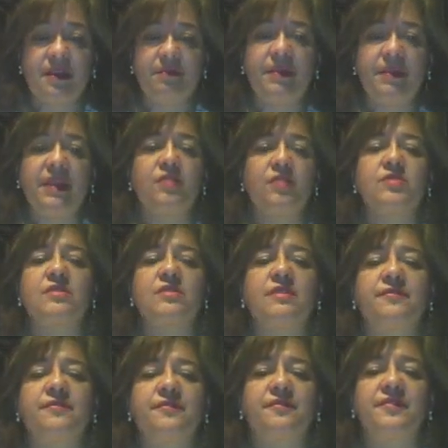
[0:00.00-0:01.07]
because
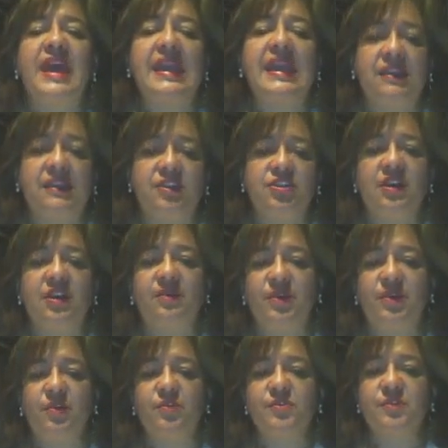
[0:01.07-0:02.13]
of age and
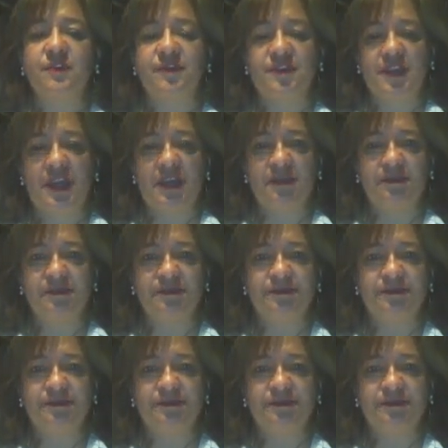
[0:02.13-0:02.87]
because of time.